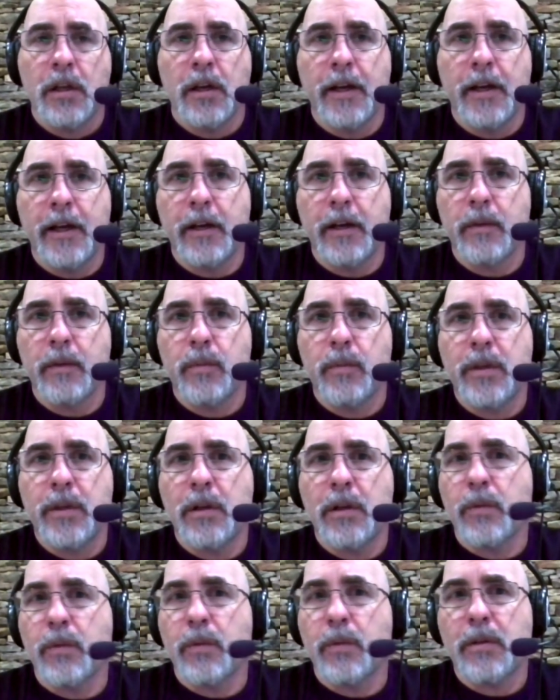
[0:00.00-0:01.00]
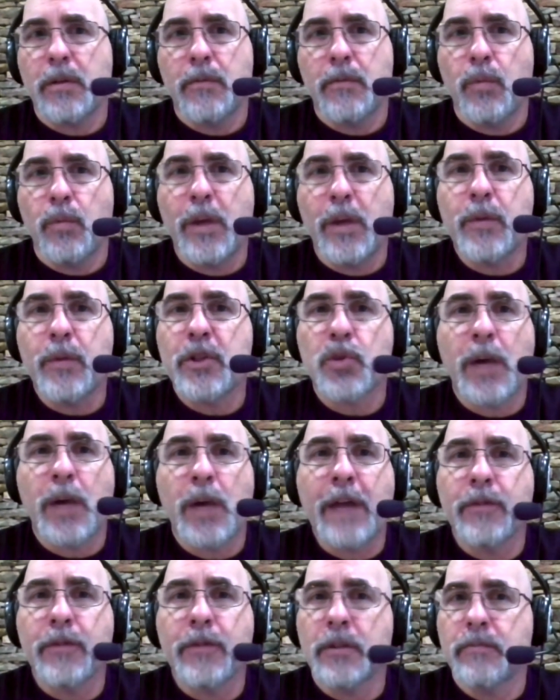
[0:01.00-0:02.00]
uh, we you know we, the way we
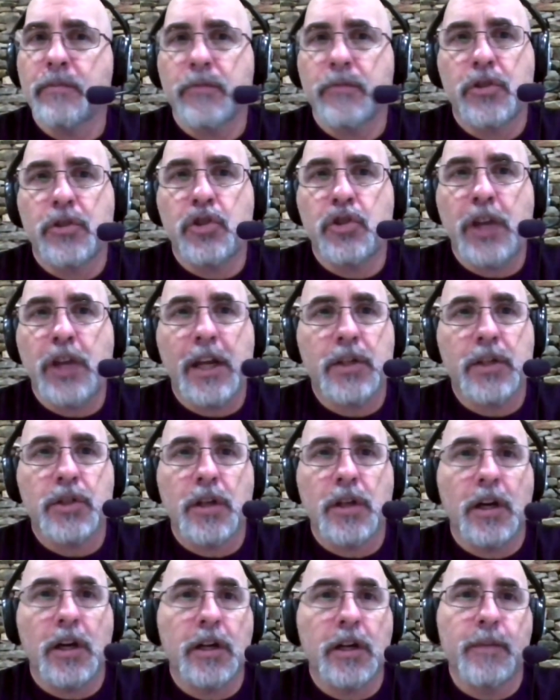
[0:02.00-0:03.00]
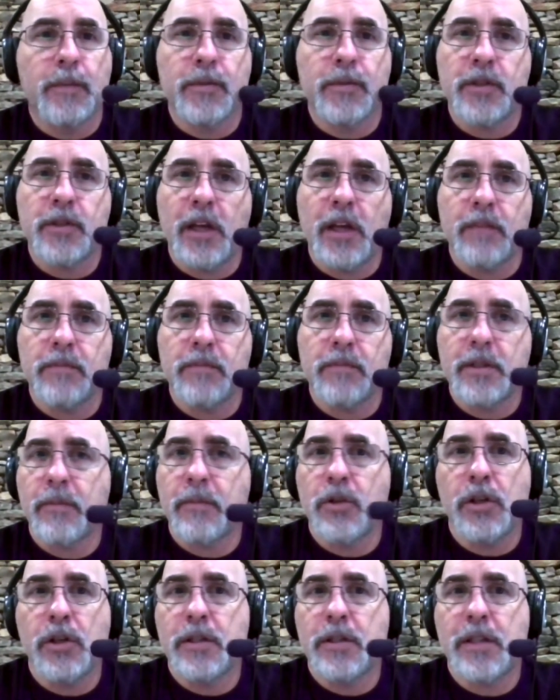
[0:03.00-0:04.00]
travel was changed 100%.
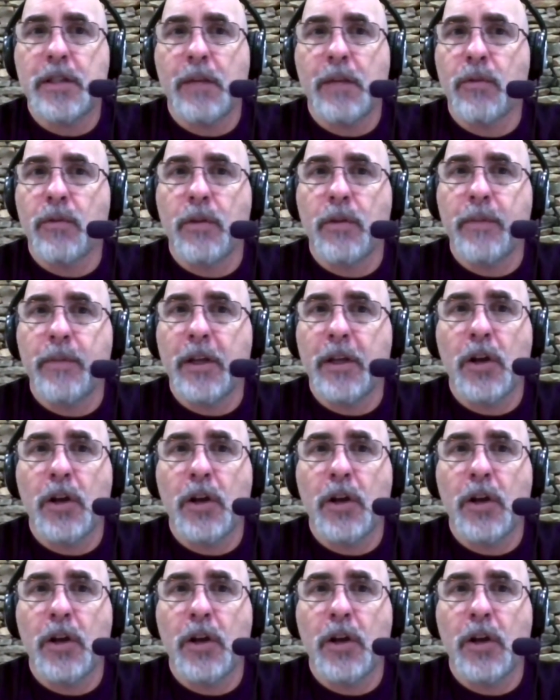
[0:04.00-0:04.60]
Some goods that were being